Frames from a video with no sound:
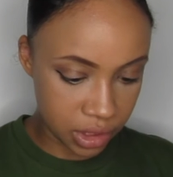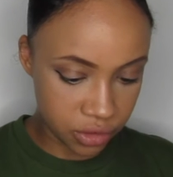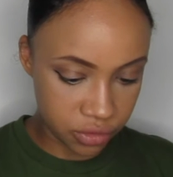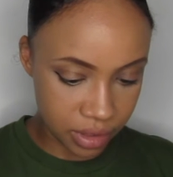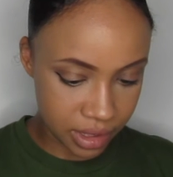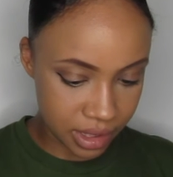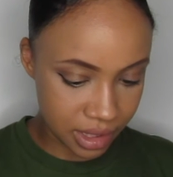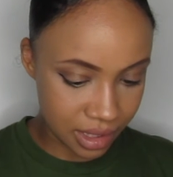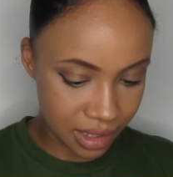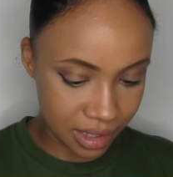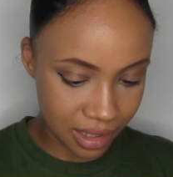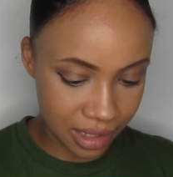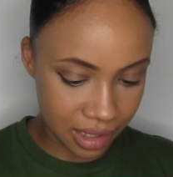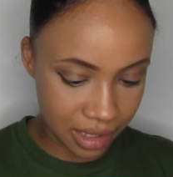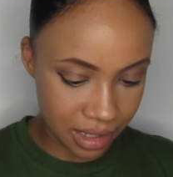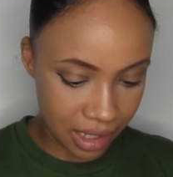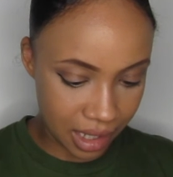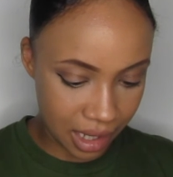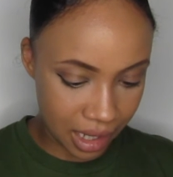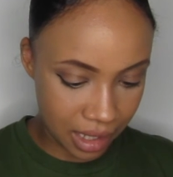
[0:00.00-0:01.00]
interested in
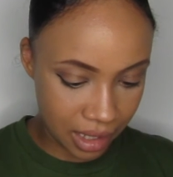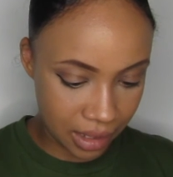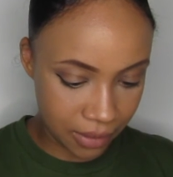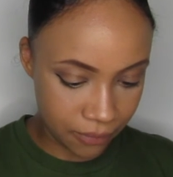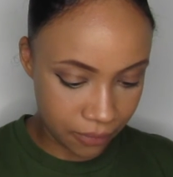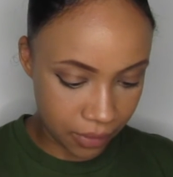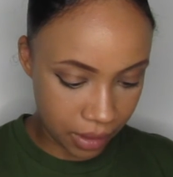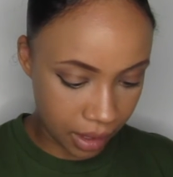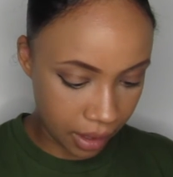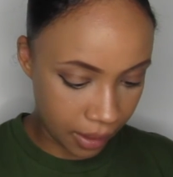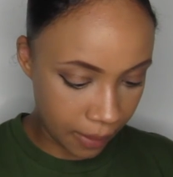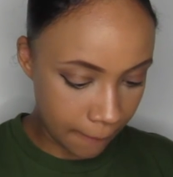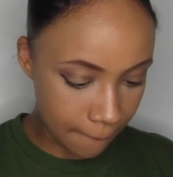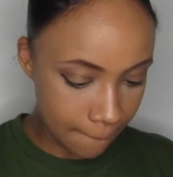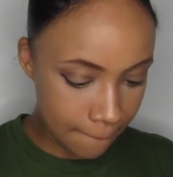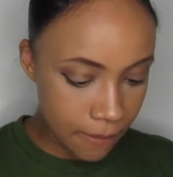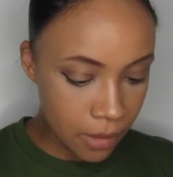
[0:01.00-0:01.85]
anything.